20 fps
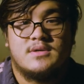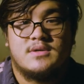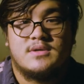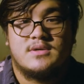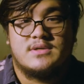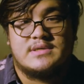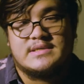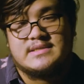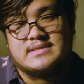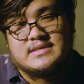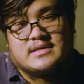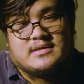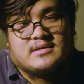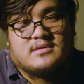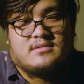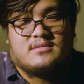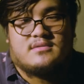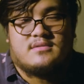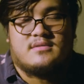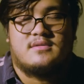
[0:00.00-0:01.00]
you just
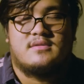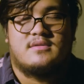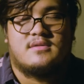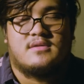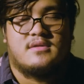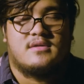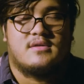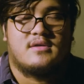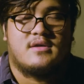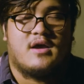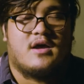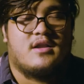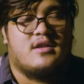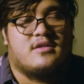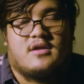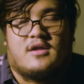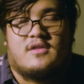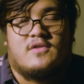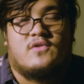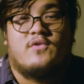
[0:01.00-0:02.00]
gotta
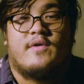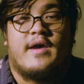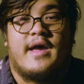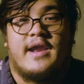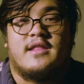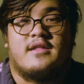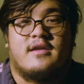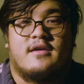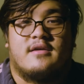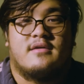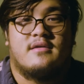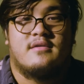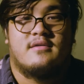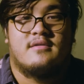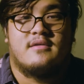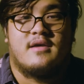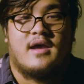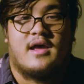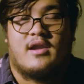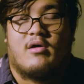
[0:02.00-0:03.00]
not do anything
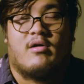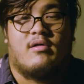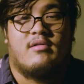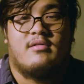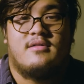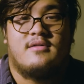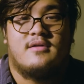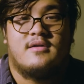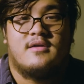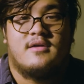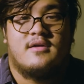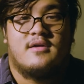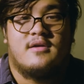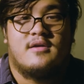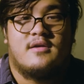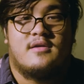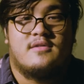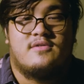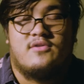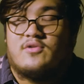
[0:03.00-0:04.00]
at all.
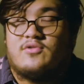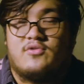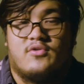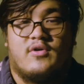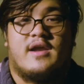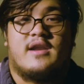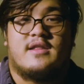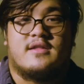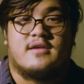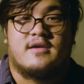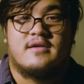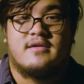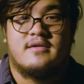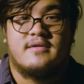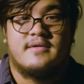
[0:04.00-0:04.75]
Don't do anything.